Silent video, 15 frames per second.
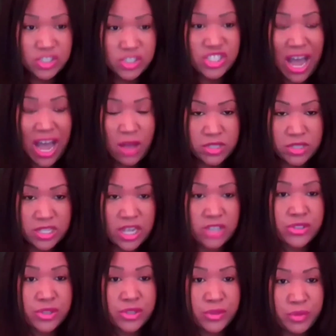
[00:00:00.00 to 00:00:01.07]
child
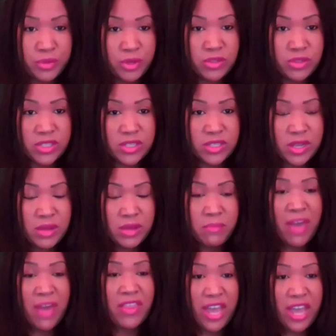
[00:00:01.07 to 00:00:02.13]
sexual abuse
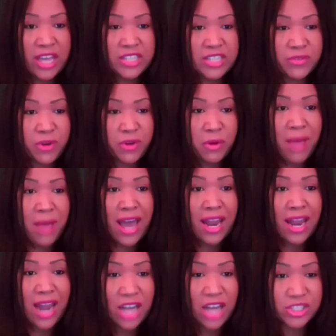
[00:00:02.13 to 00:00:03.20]
by the hands of her
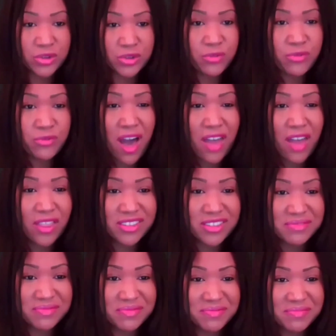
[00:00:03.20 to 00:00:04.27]
biological
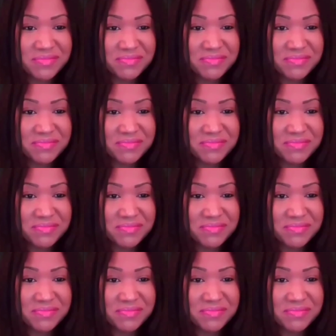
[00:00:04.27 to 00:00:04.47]
father.